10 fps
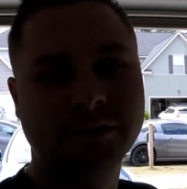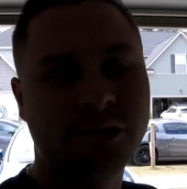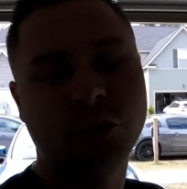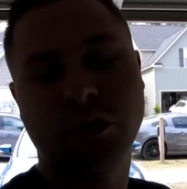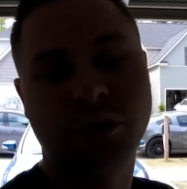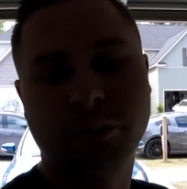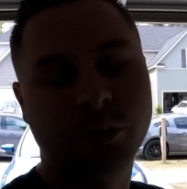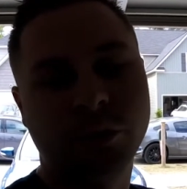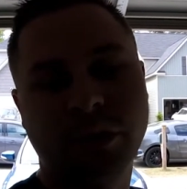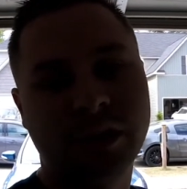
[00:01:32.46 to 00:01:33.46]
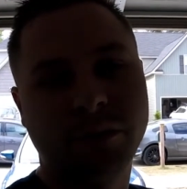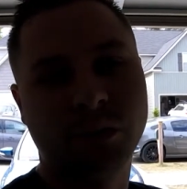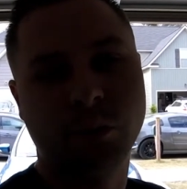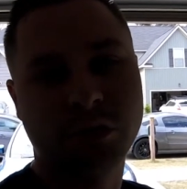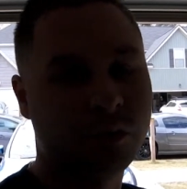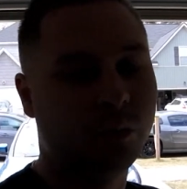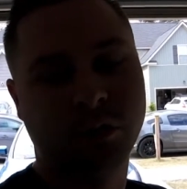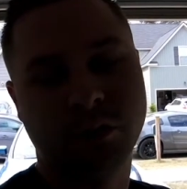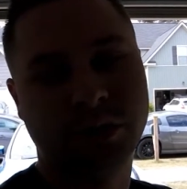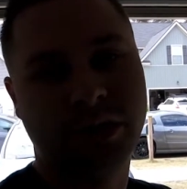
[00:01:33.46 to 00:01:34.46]
I'll show you the before and after the wash. We'll
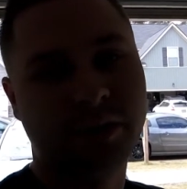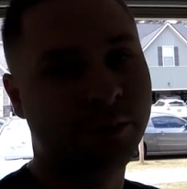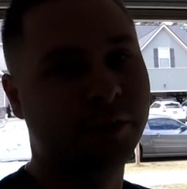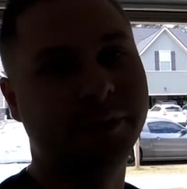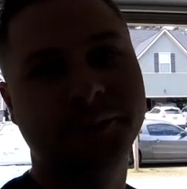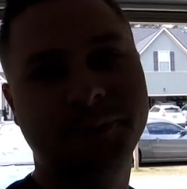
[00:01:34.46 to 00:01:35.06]
go with that. But